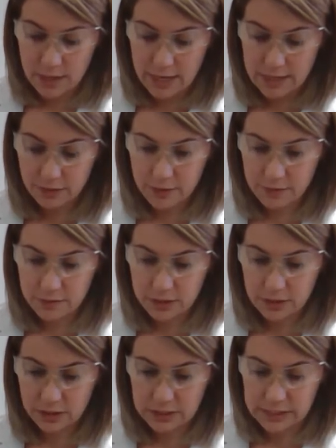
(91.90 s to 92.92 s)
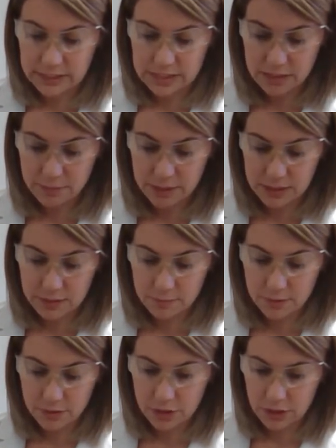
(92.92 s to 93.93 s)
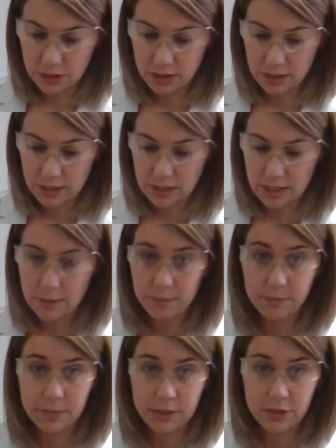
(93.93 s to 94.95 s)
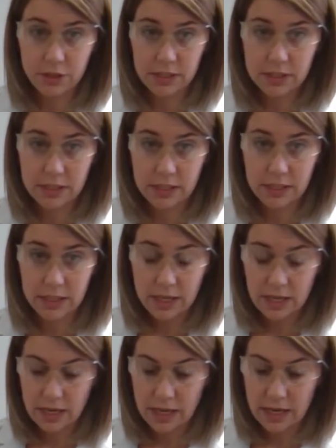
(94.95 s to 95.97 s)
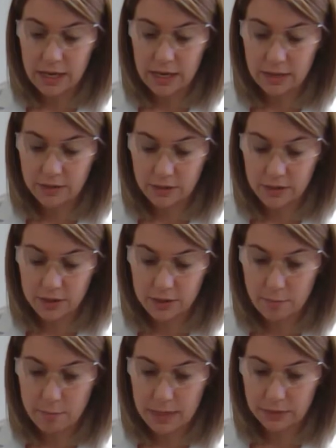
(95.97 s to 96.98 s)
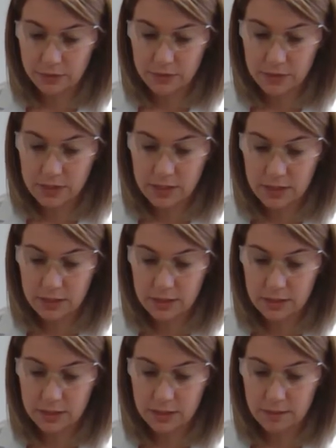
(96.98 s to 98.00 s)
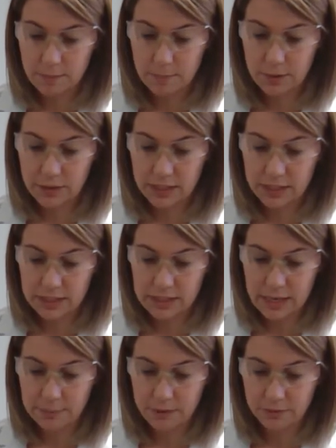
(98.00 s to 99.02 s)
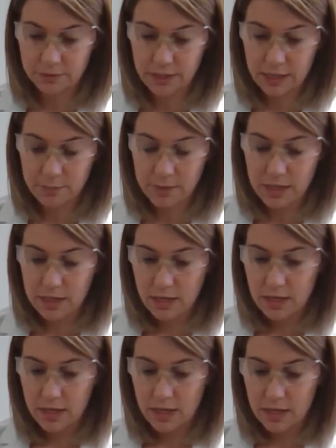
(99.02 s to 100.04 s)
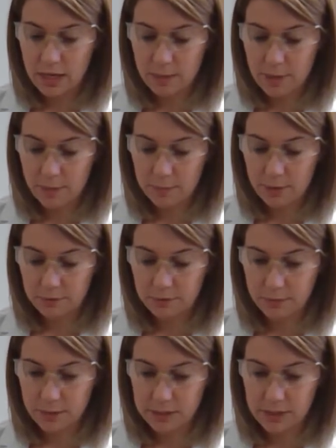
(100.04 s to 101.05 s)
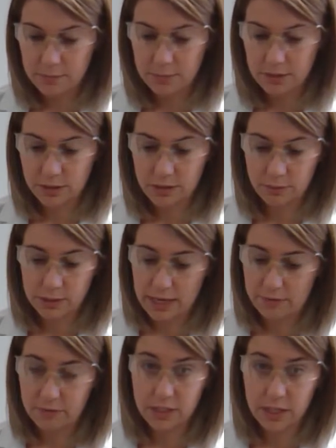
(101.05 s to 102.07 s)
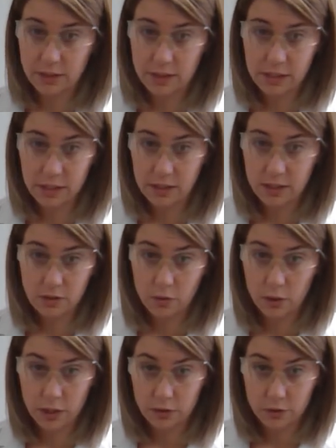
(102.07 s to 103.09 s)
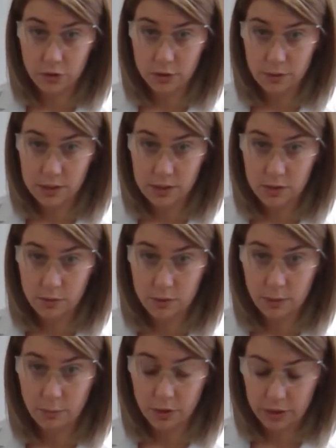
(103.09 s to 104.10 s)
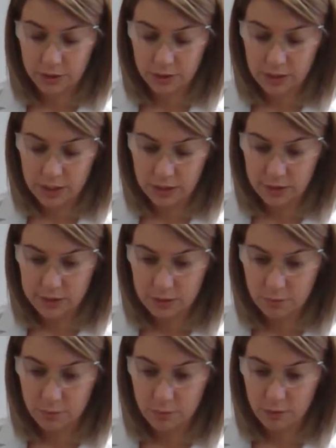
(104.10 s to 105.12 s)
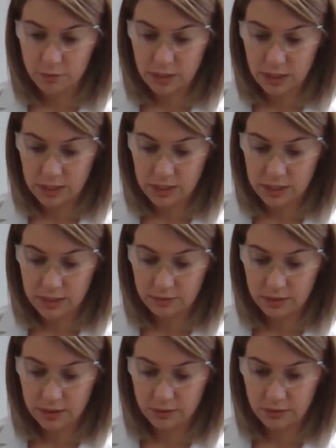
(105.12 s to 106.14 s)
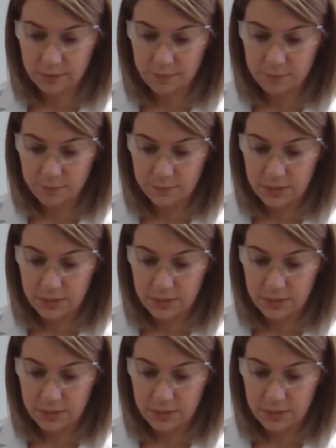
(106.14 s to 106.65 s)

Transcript: I don't have the cleanest Bunsen burner. As you can see, there are some metals burning at the top of the flame. A perfect Bunsen burner would have nothing, no color to it. So what I'm working on here is removing any kind of color